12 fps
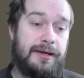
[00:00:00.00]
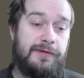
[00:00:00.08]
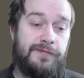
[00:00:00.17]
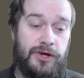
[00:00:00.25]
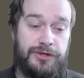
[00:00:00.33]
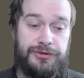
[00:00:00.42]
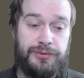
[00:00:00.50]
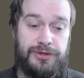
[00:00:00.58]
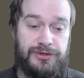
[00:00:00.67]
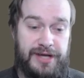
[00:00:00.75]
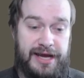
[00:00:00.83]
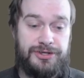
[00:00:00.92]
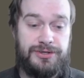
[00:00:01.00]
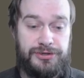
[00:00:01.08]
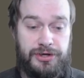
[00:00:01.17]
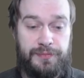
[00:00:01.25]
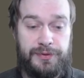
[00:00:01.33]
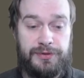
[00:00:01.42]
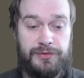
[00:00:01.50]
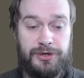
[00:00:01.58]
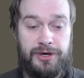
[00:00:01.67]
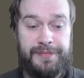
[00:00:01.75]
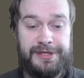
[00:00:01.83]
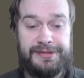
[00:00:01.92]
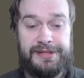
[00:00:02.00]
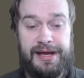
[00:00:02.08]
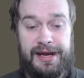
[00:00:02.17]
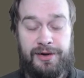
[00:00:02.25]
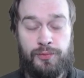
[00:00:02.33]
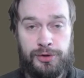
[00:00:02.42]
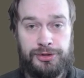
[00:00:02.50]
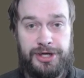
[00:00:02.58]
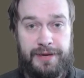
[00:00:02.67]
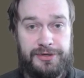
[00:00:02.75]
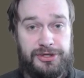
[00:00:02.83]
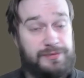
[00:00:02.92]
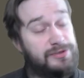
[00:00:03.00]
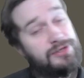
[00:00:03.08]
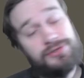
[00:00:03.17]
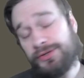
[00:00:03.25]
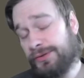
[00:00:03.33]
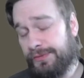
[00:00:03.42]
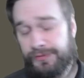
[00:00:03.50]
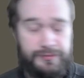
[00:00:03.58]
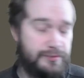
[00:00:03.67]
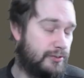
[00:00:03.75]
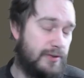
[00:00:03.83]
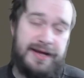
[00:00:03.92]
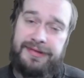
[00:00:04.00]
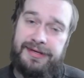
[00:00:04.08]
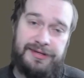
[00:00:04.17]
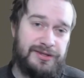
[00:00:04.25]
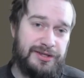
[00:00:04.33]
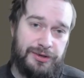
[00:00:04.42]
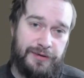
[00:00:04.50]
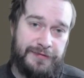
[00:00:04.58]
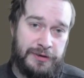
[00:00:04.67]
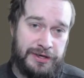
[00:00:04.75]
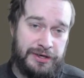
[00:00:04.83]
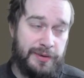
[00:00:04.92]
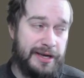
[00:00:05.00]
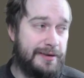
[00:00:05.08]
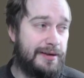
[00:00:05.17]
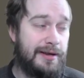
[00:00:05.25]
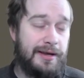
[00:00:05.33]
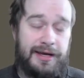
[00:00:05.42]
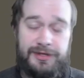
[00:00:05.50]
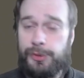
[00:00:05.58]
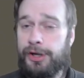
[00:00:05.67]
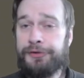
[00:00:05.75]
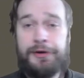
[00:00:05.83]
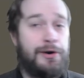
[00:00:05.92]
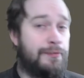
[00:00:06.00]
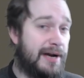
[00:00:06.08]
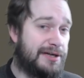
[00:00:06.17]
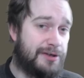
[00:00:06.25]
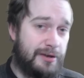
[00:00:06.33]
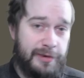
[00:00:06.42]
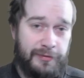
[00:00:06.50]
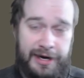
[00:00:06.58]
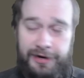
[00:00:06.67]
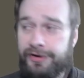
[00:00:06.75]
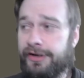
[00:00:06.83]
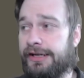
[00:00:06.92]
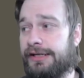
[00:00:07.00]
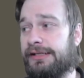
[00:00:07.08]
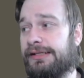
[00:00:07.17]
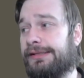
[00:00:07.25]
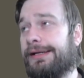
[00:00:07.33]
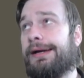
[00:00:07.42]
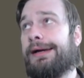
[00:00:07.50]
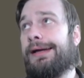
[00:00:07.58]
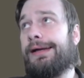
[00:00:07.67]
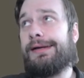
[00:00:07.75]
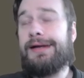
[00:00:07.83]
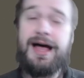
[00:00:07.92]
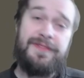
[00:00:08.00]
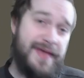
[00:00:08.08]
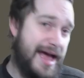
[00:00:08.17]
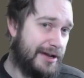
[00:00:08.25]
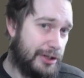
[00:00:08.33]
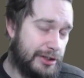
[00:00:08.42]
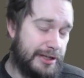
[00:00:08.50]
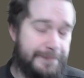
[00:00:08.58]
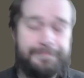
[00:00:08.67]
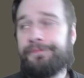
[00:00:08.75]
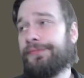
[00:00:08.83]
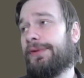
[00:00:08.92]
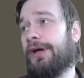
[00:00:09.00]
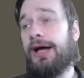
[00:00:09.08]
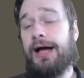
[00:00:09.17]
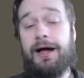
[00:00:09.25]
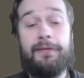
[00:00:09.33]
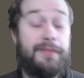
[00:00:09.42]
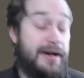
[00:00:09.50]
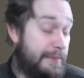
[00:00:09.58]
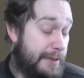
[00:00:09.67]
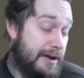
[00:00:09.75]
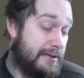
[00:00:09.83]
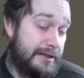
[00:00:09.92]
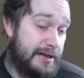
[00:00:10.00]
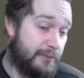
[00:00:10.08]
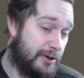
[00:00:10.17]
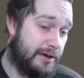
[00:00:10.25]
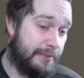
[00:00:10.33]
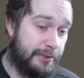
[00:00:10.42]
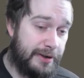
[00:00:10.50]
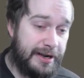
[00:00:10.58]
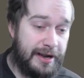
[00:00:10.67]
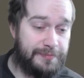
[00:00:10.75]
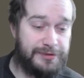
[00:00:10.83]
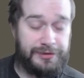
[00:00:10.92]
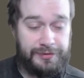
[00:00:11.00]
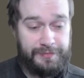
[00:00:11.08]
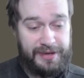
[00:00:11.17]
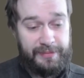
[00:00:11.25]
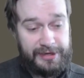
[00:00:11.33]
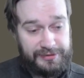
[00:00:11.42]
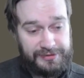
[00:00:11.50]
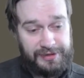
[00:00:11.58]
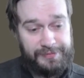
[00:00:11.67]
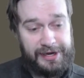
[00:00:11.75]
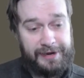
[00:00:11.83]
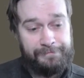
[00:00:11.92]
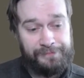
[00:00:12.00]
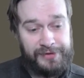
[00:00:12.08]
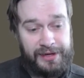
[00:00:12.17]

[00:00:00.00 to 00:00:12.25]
Vault Tours, Nationals, Open Tournaments, and World Championships. Those are great things to do if you can do it. As we all know, my tournament record is not that good. But apparently I'm working my way up, so maybe someday.